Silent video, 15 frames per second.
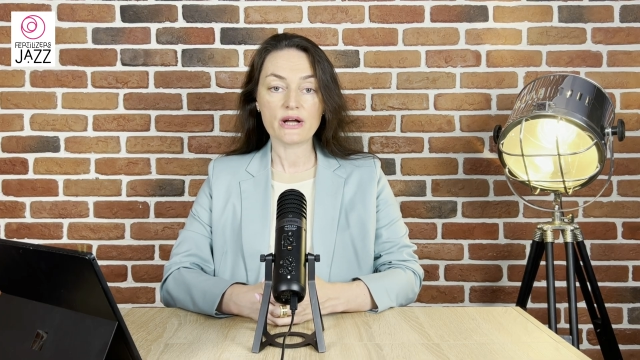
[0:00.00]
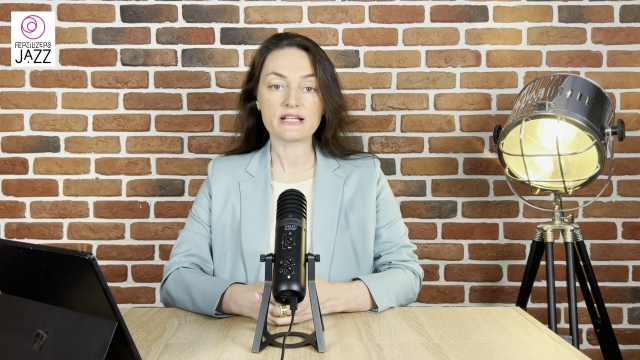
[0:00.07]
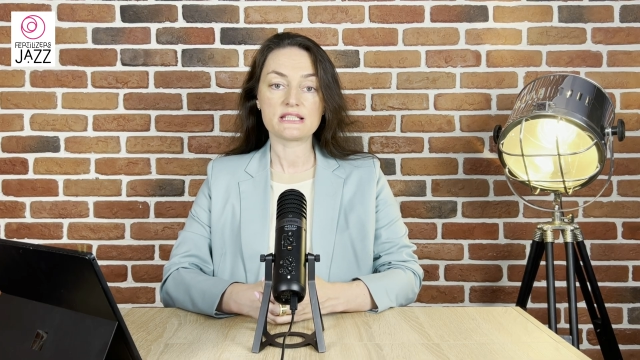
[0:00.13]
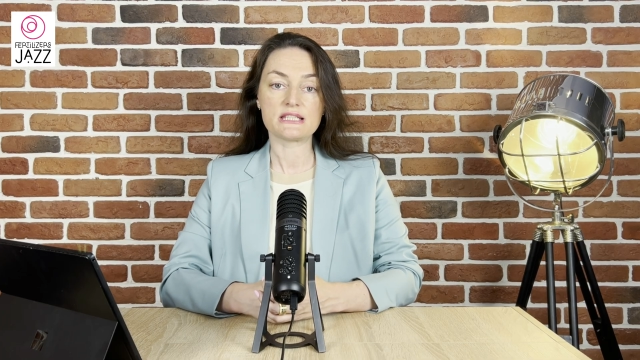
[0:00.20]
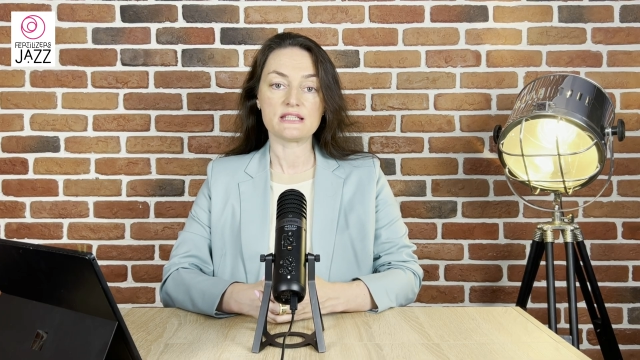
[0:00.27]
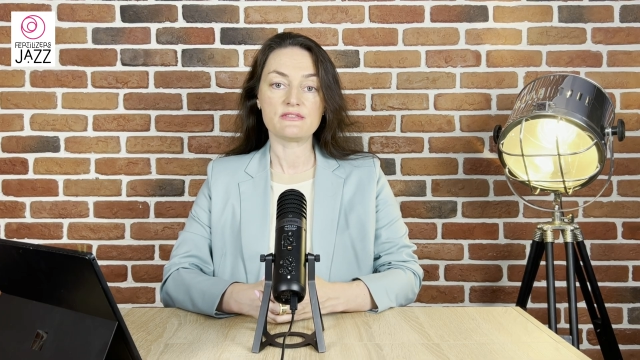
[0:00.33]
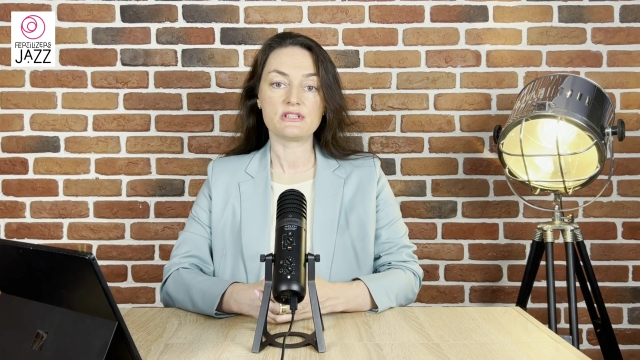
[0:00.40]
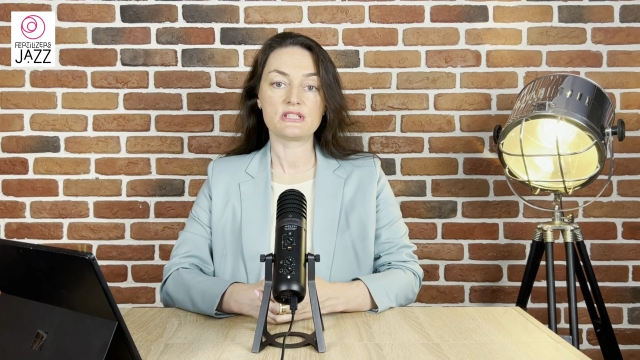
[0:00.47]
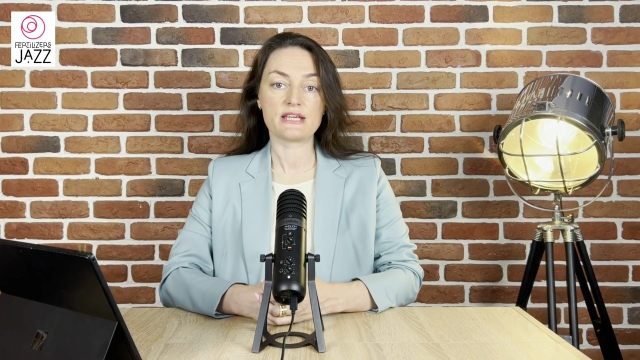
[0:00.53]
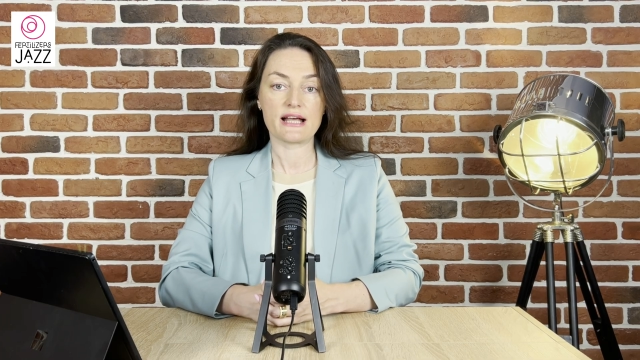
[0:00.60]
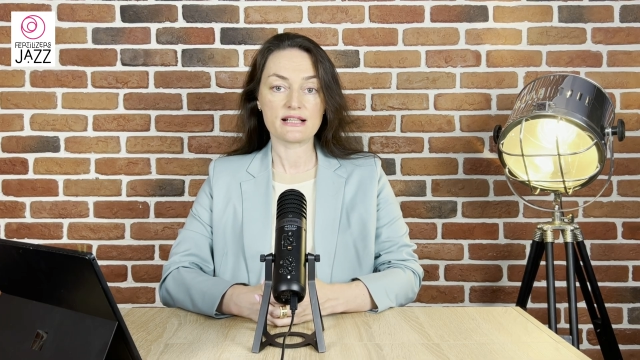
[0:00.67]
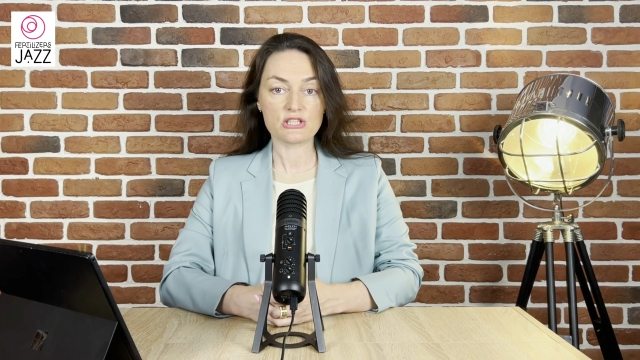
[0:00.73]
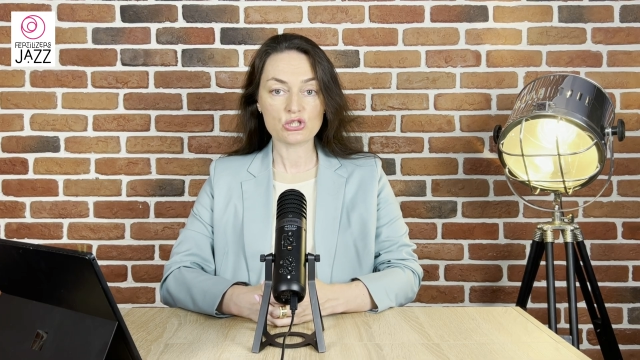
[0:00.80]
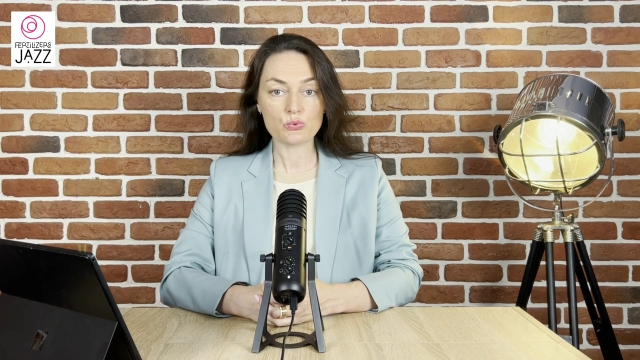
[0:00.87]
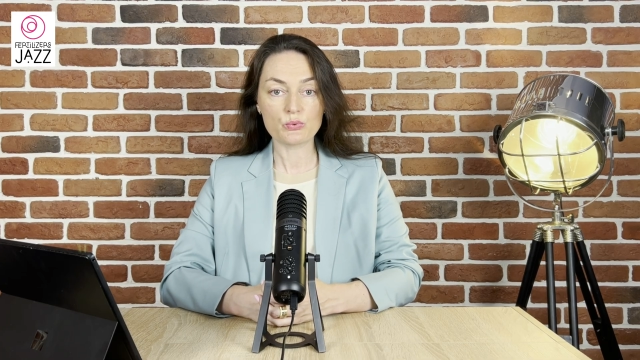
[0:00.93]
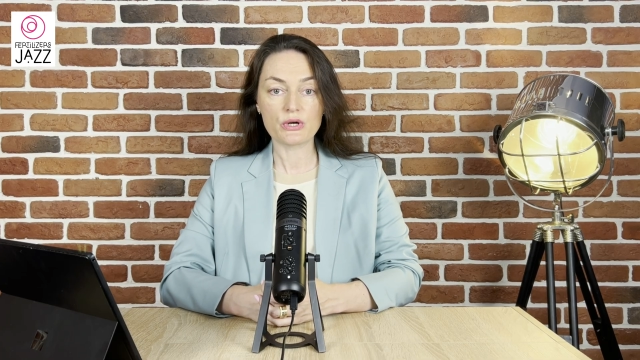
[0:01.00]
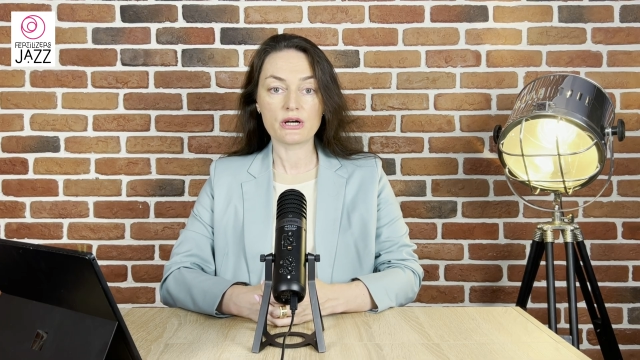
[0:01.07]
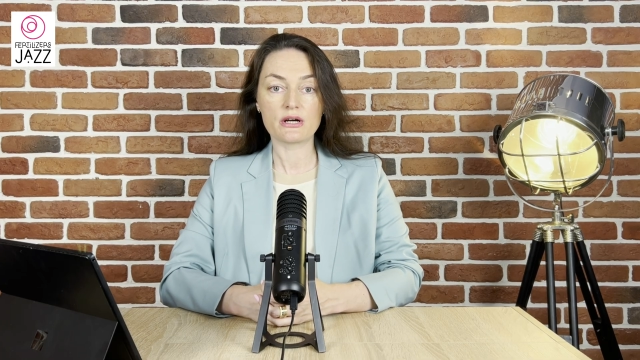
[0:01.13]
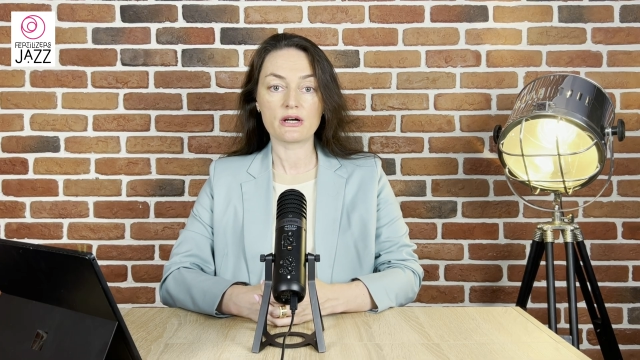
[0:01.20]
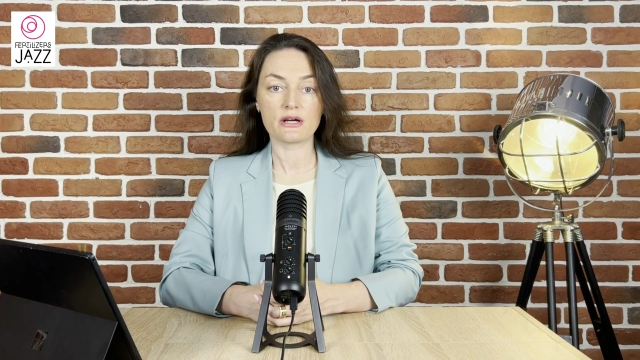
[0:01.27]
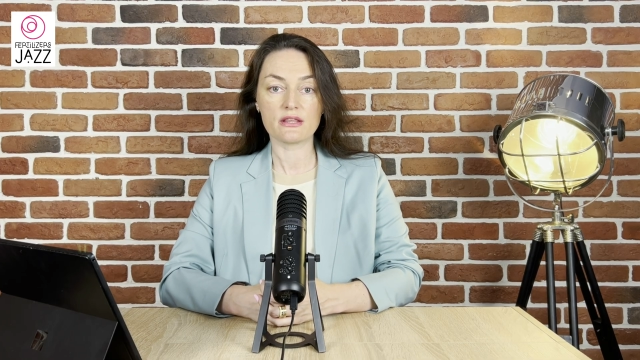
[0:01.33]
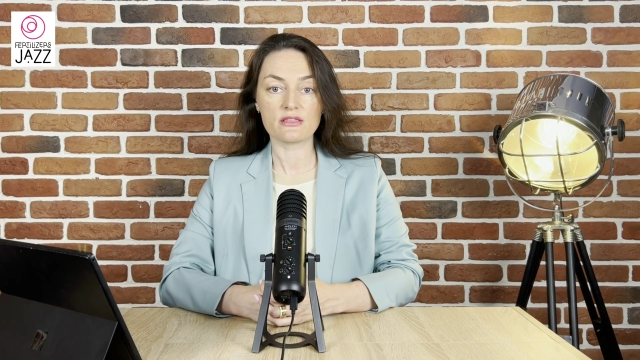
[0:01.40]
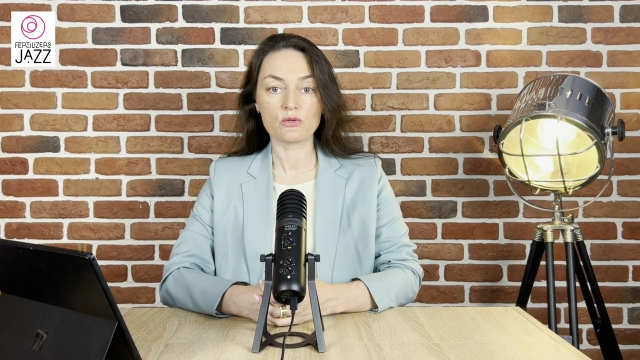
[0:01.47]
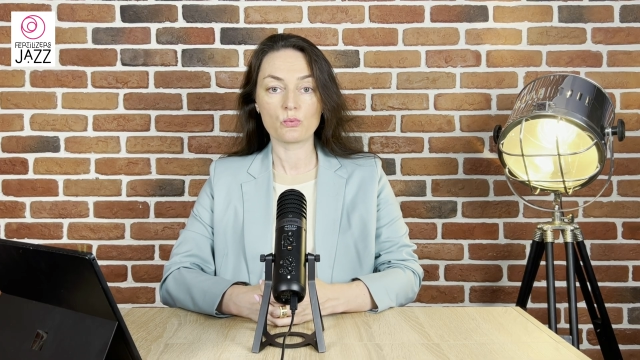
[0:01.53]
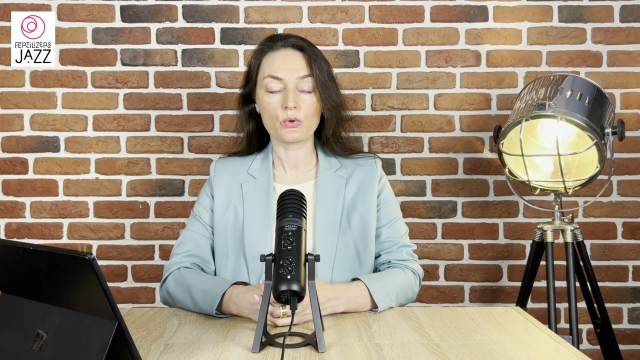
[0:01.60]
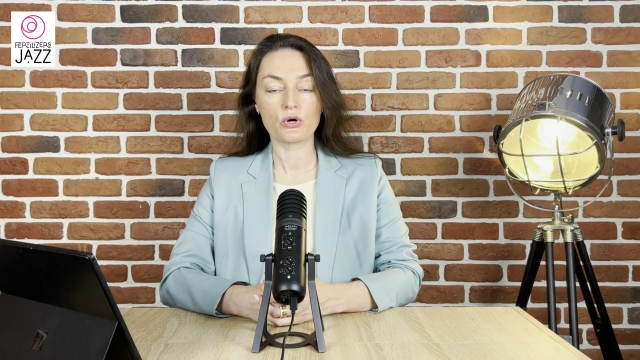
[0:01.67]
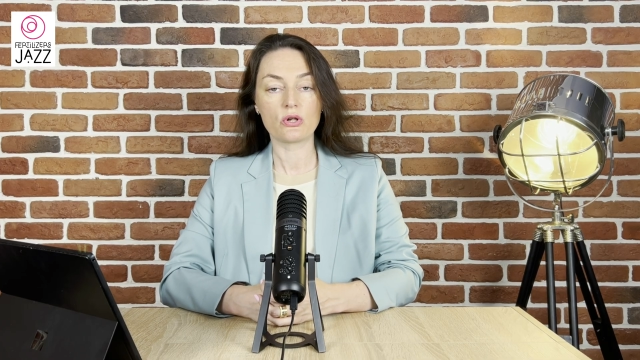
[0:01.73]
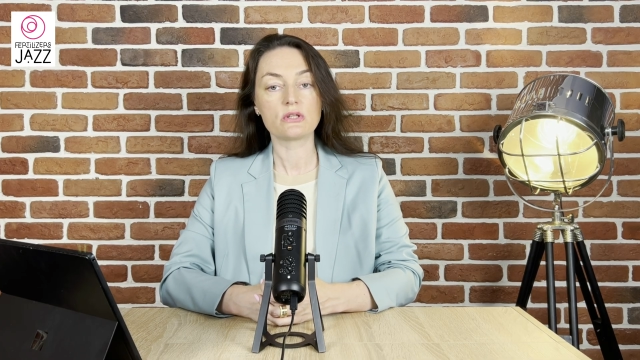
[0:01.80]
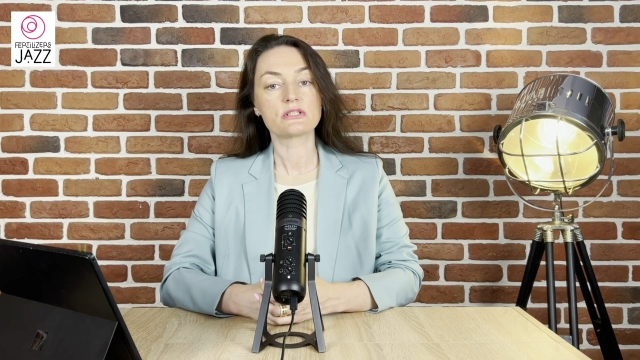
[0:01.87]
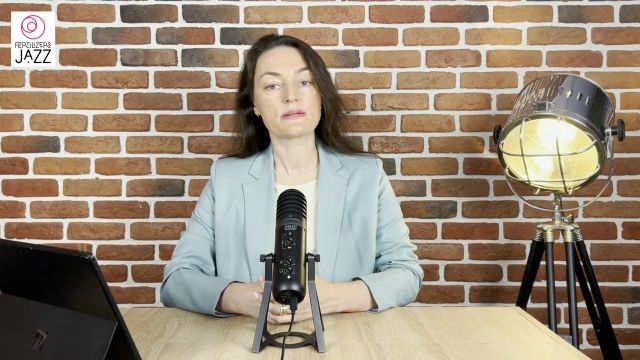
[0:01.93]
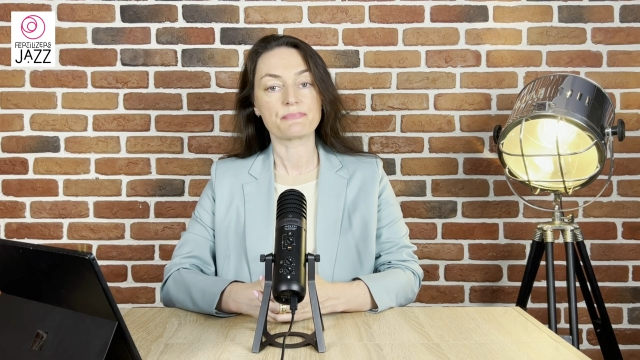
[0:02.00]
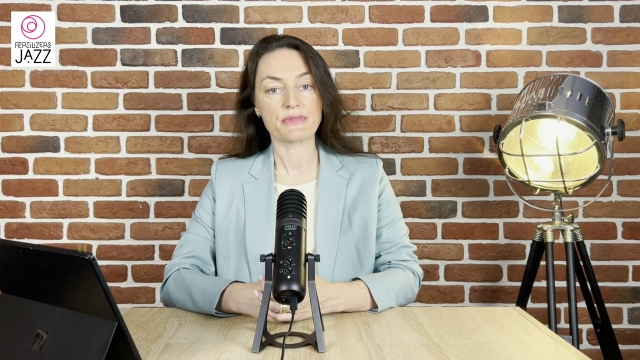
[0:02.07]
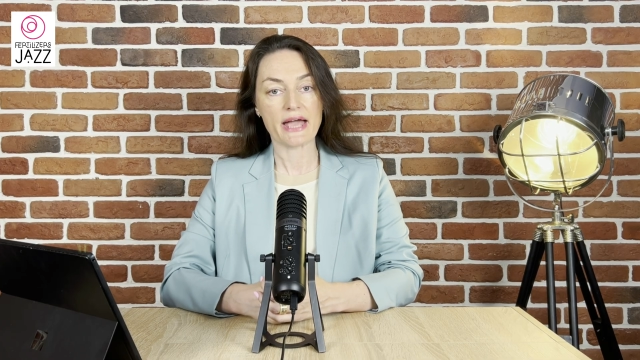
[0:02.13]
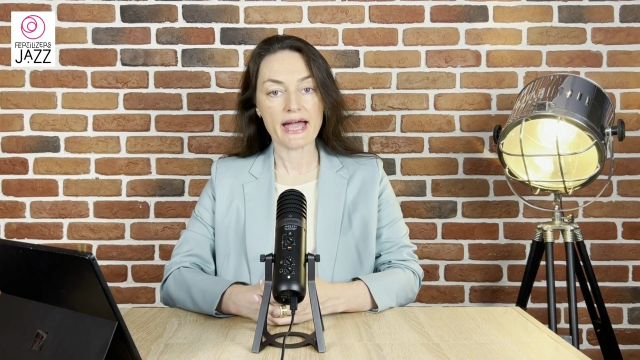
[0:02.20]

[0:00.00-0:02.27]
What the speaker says: activity elsewhere in the world,